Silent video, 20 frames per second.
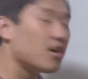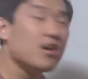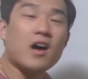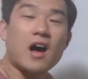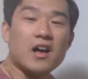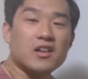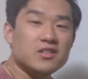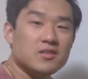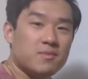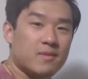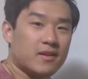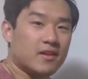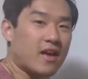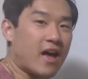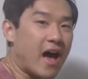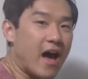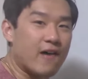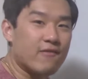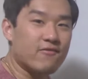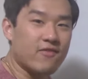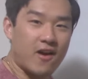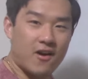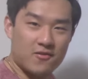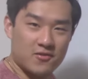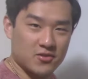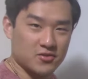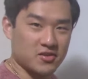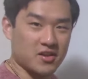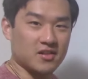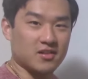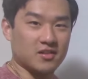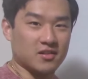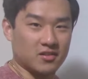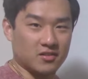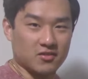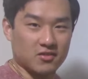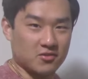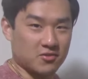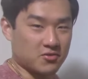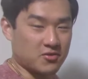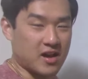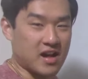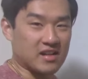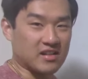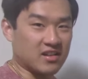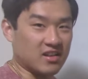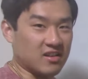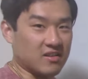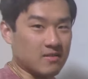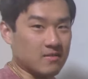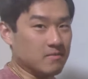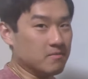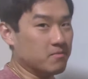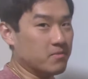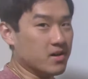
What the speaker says: I spent half hour trying to correct him,